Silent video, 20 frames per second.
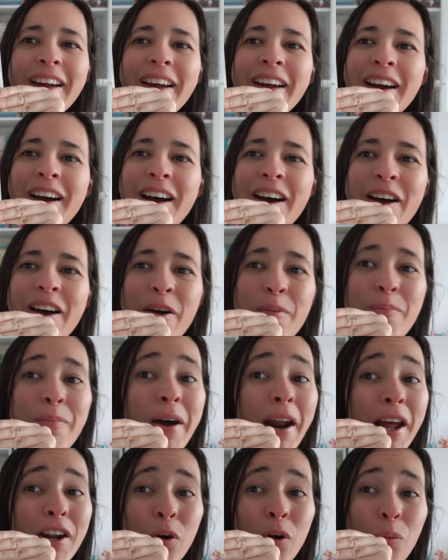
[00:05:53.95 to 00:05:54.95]
But
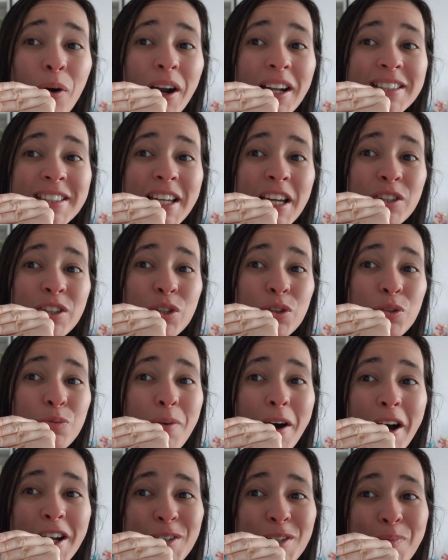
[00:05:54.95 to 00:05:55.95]
I don't want to say too
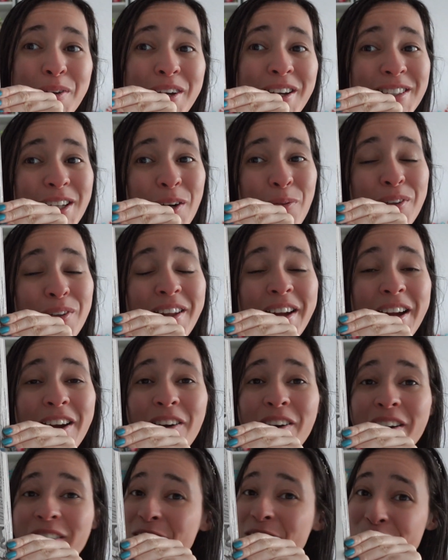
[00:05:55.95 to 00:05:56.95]
much because I would like
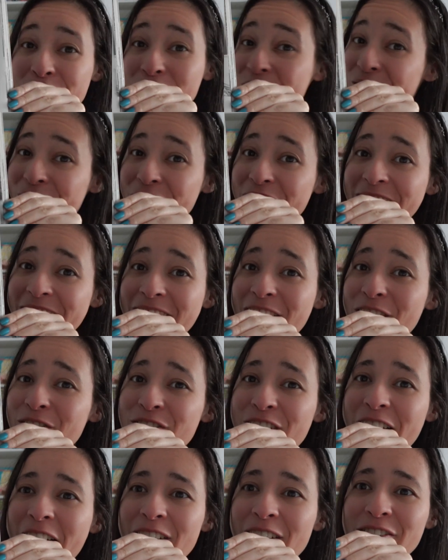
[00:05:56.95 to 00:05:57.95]
you to read it if you
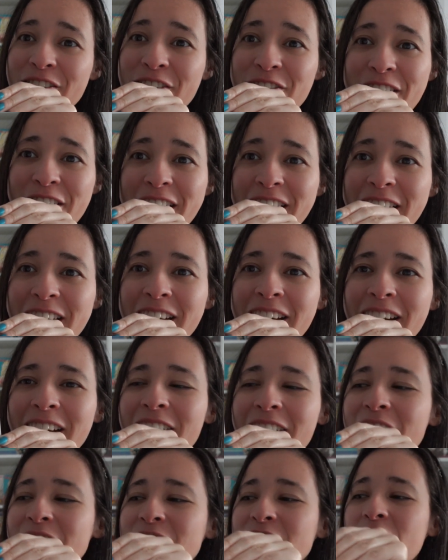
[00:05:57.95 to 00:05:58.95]
haven't already.
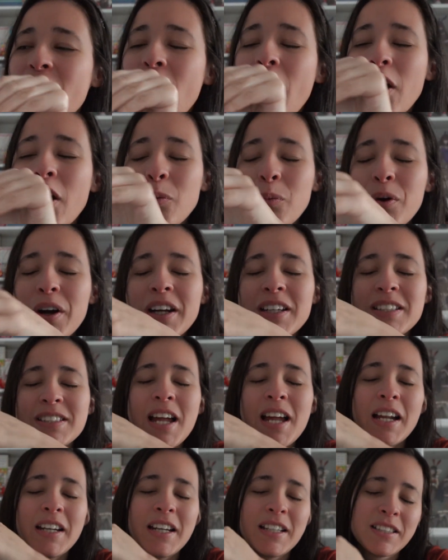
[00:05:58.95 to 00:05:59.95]
The artwork is
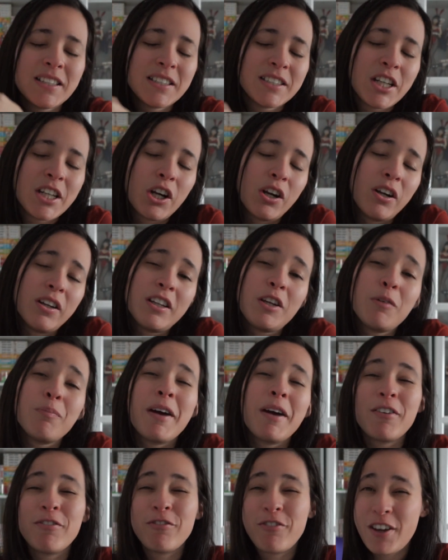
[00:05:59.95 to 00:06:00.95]
not necessarily
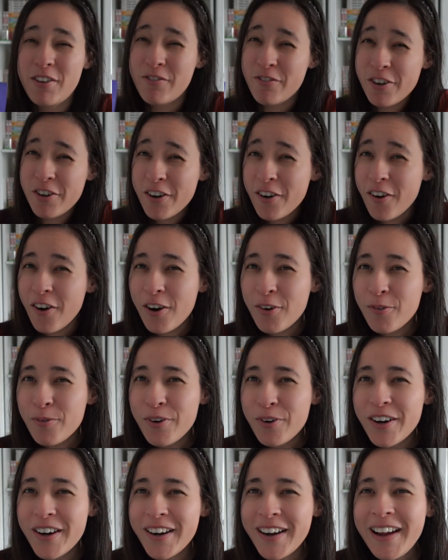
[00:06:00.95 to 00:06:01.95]
my favorite
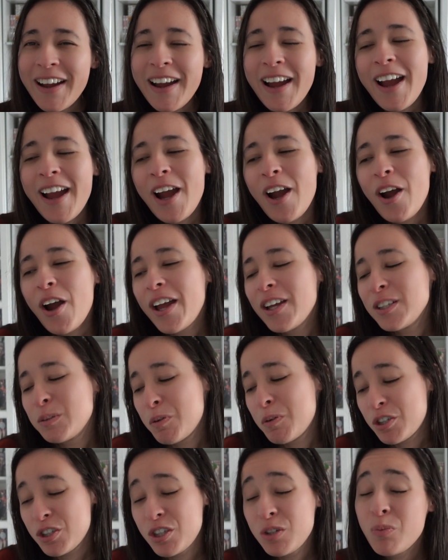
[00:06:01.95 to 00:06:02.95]
artwork, especially when